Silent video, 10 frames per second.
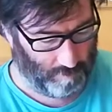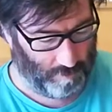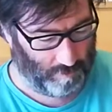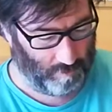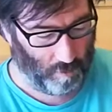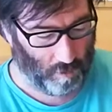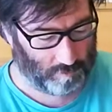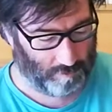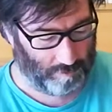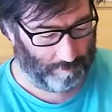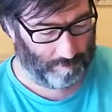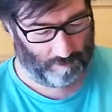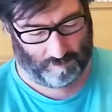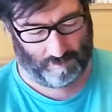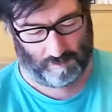and Otta
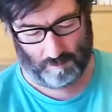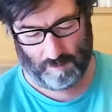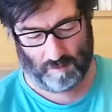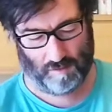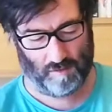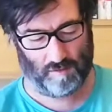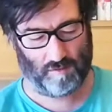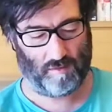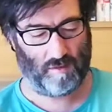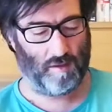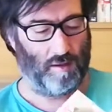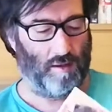sent me this